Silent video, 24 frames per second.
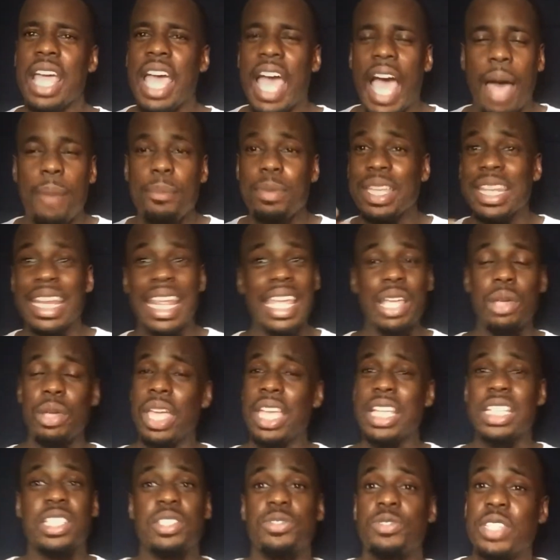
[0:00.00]
I mean,
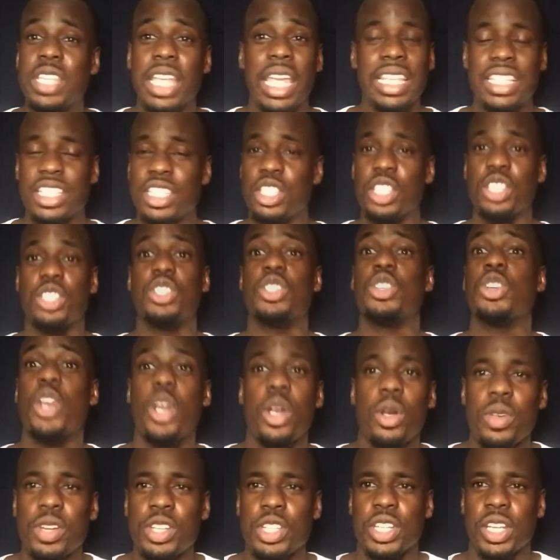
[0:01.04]
it's
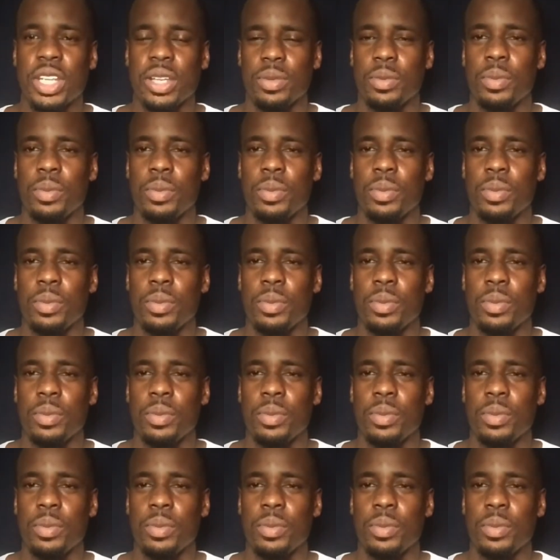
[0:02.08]
discouraging,